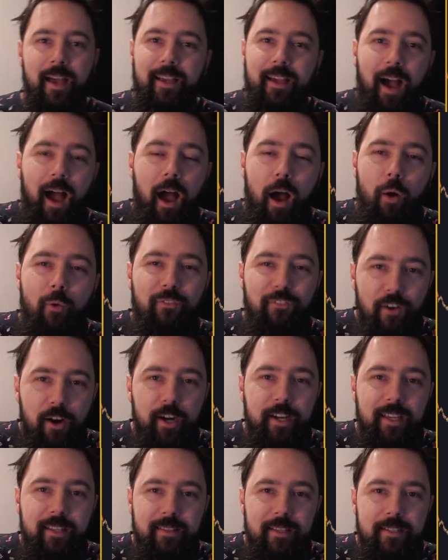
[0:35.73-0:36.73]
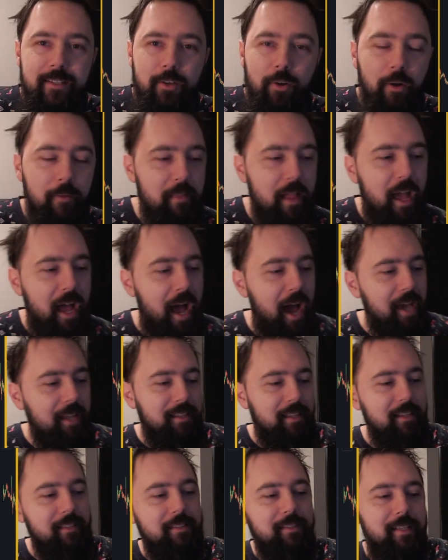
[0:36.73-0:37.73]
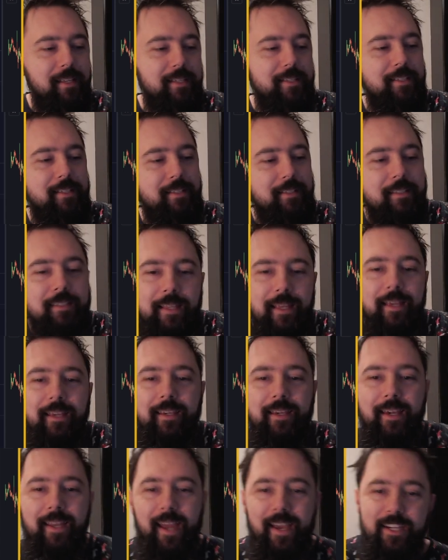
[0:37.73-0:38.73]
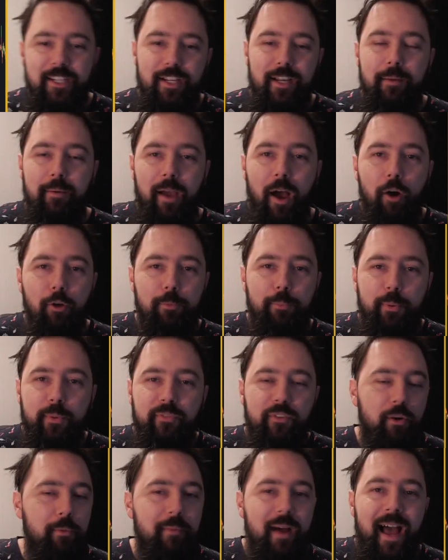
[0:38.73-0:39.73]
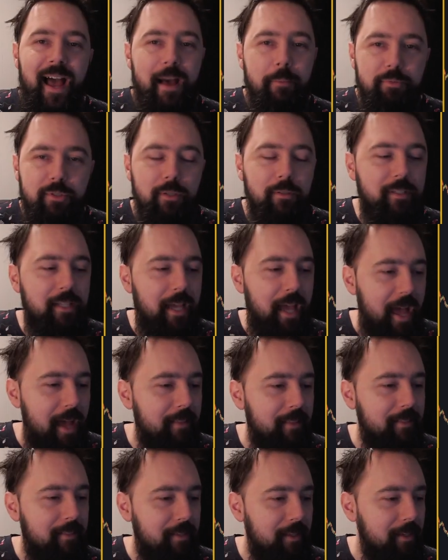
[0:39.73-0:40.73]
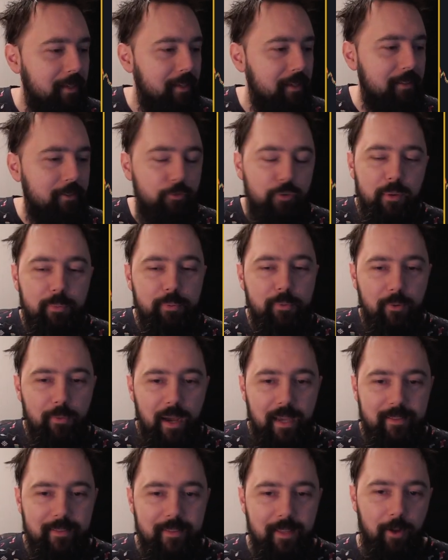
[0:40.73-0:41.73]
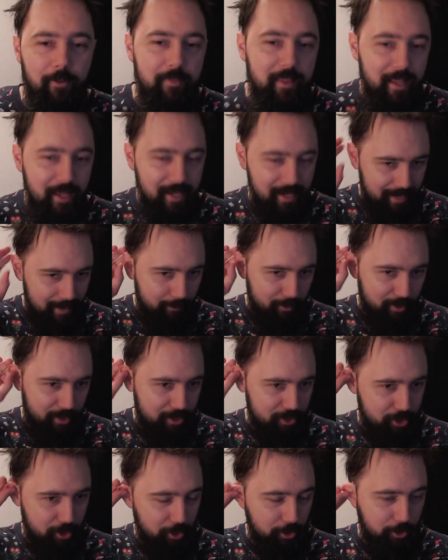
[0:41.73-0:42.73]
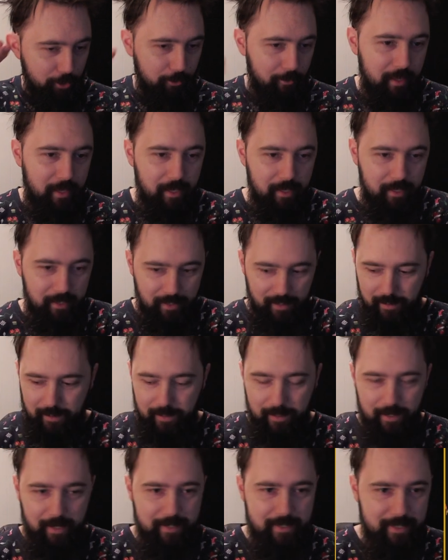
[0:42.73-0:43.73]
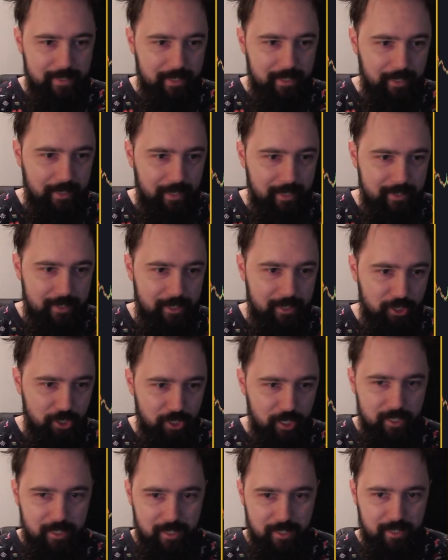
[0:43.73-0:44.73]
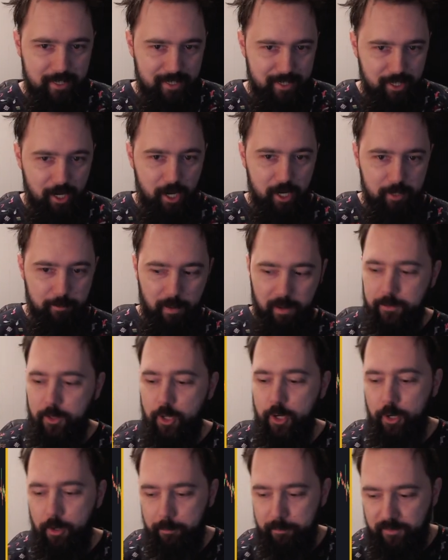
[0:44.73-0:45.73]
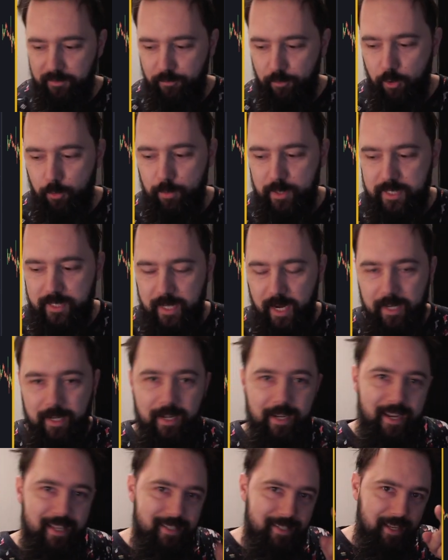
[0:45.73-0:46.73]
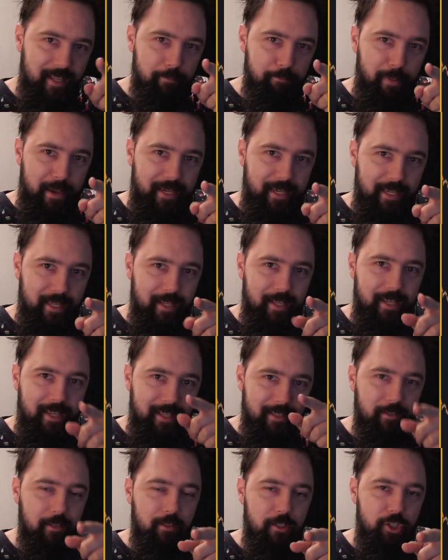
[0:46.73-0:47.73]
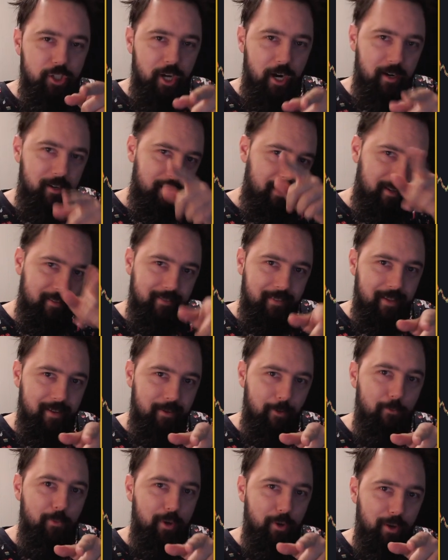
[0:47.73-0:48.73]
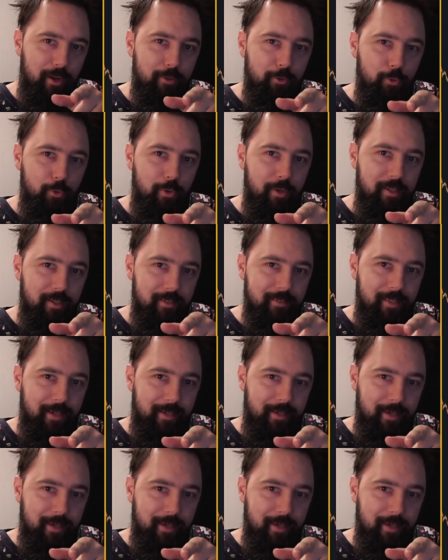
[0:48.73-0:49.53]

how far can this go? I think this thing can actually outperform absolutely anything in crypto right now and i'm gonna show you uh, let's see let's just start but no no before we start let's get back uh, into the chart and then we're gonna do a tech